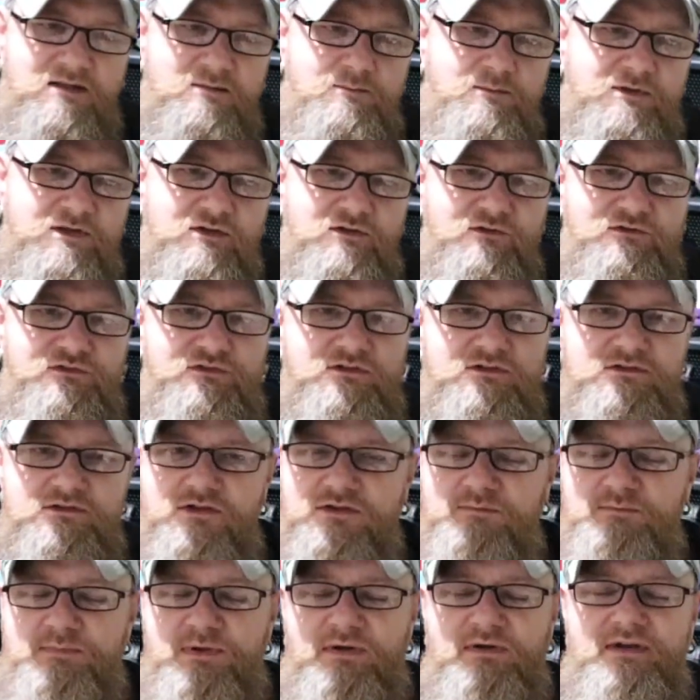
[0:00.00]
because you
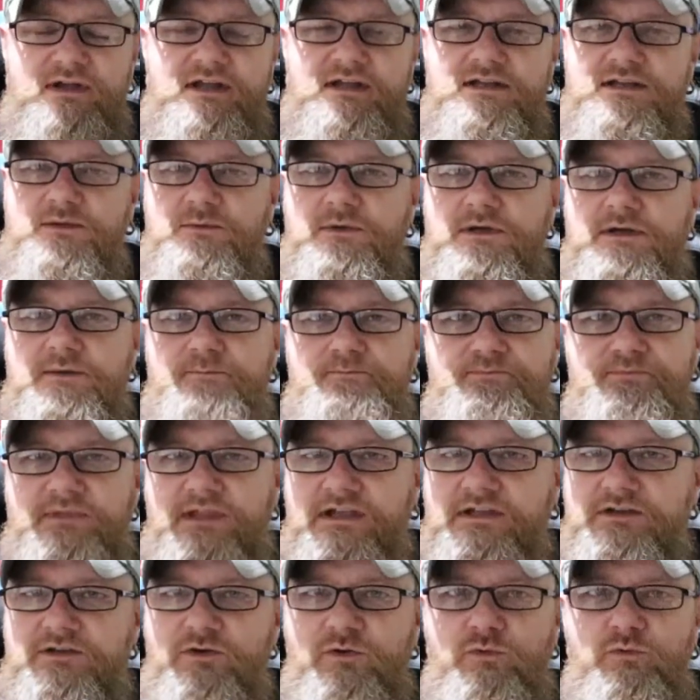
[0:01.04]
can buy it anywhere.
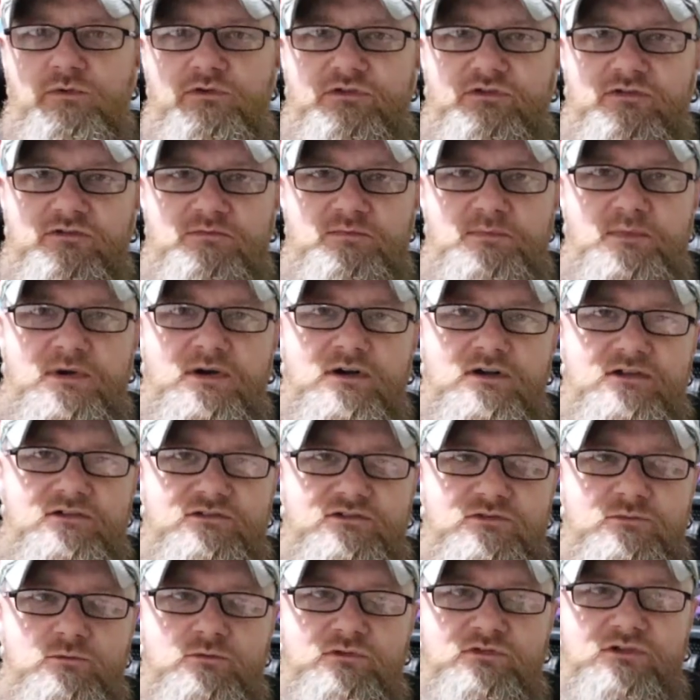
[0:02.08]
In all the
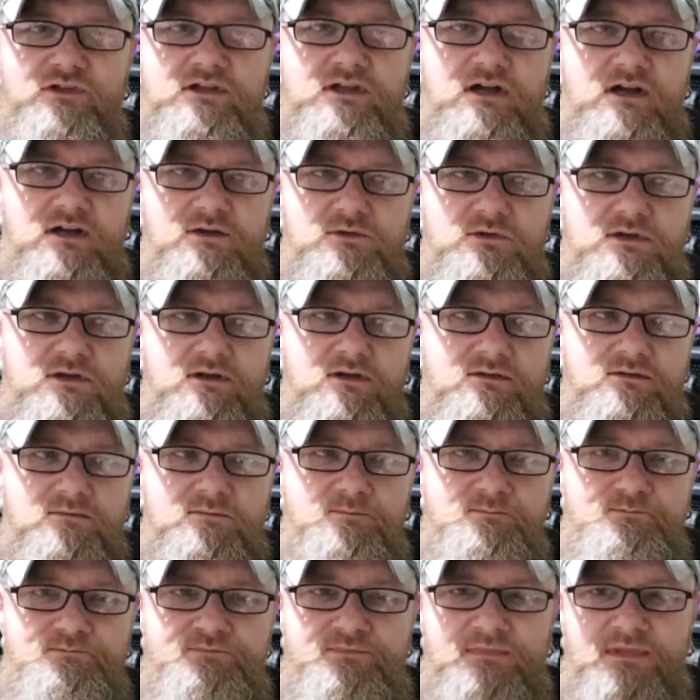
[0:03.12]
supermarkets you will see Hoegaarden,
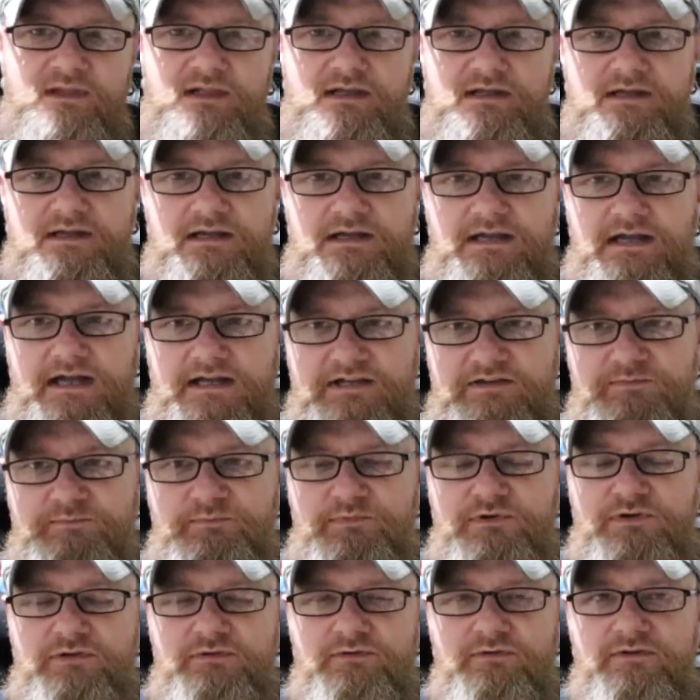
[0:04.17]
and it's
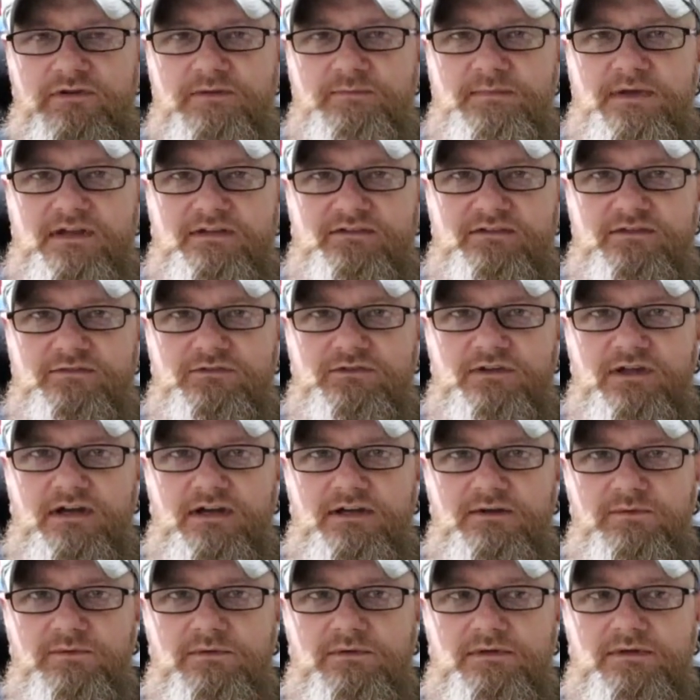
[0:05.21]
brewed on a massive
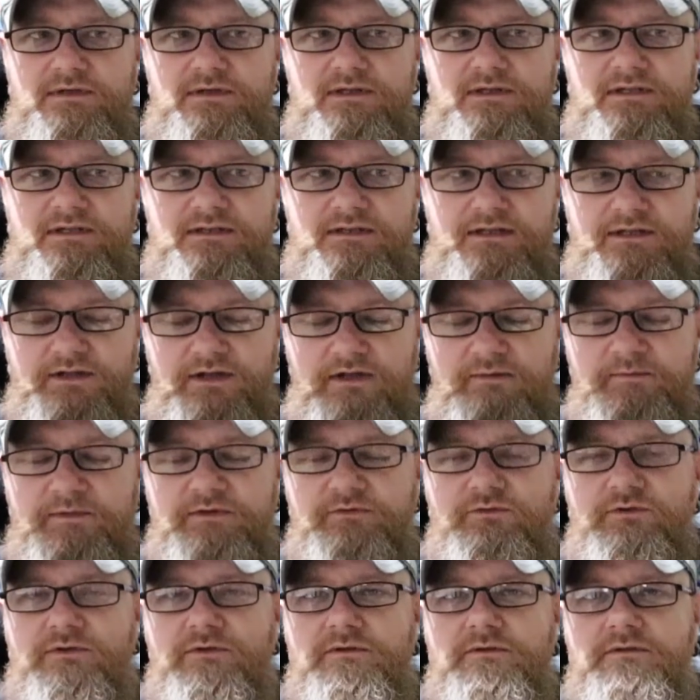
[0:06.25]
scale. Now don't get me
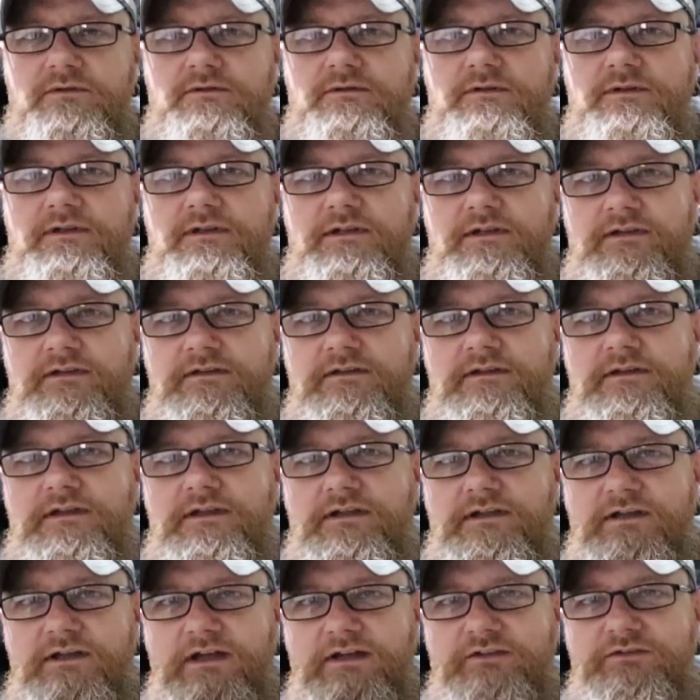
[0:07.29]
wrong, it
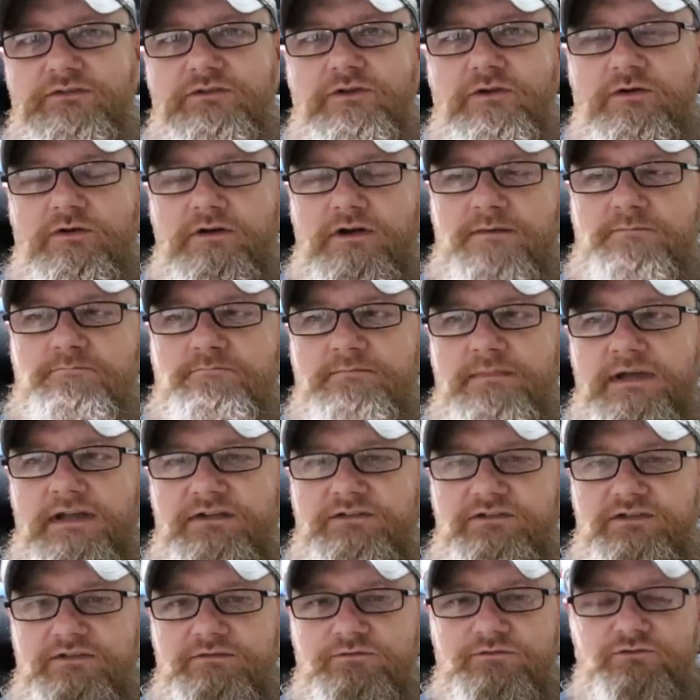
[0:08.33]
has got a
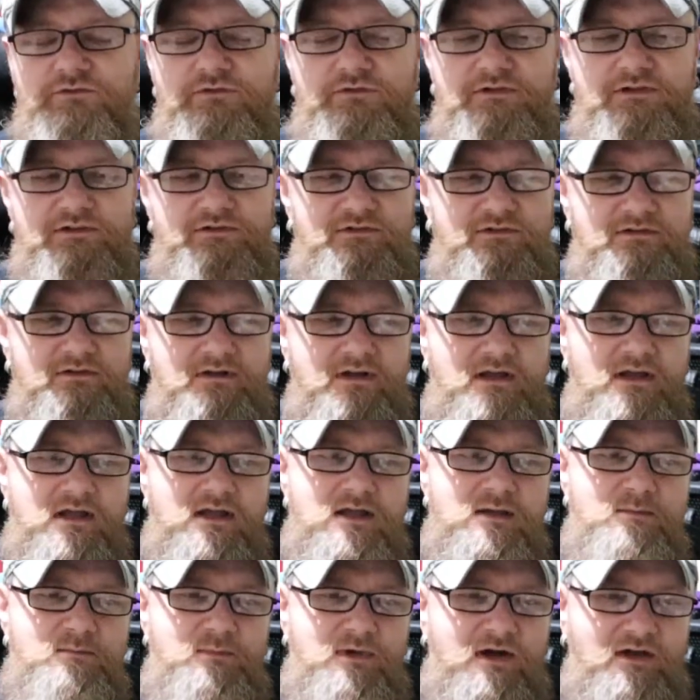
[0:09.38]
massive tradition,
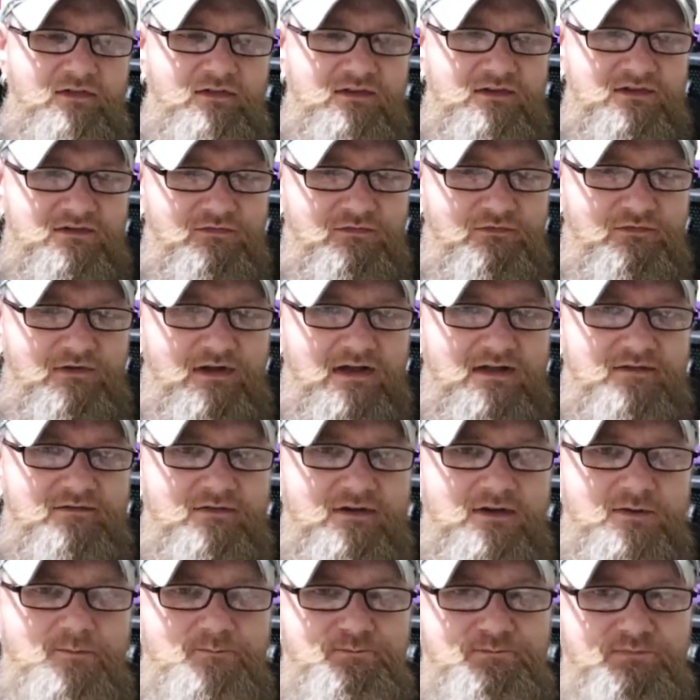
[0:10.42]
but I think the
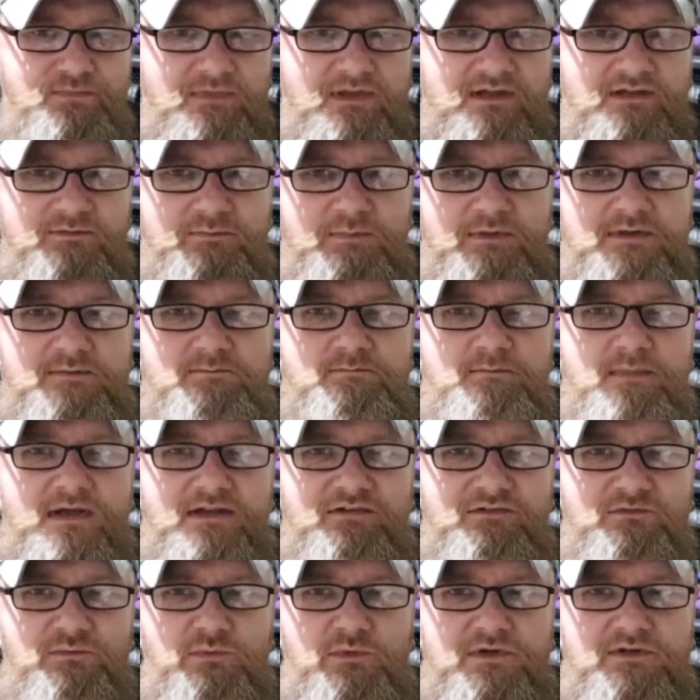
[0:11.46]
flavour has been
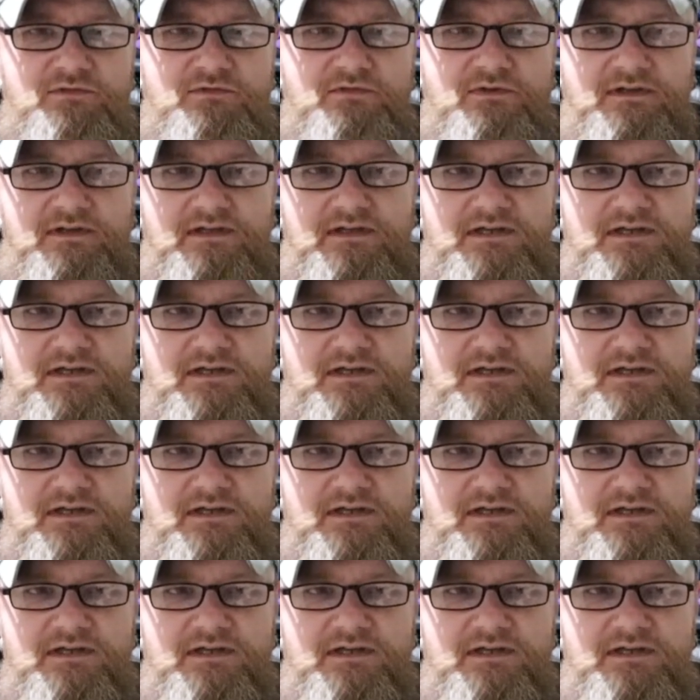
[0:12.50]
messed with,